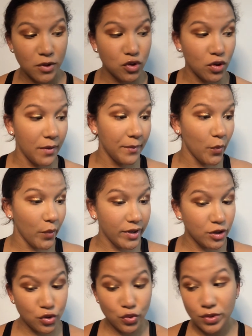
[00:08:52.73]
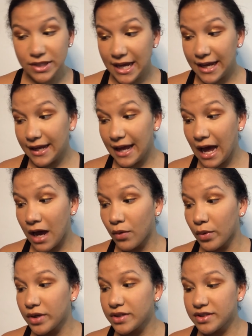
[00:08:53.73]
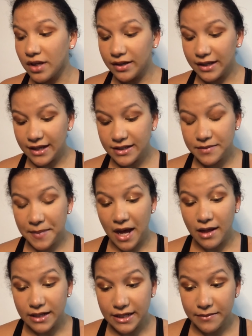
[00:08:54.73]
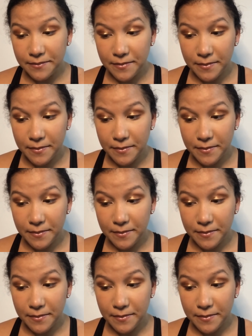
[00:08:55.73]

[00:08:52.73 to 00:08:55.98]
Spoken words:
So I'm going to take our Sun-Kissed palette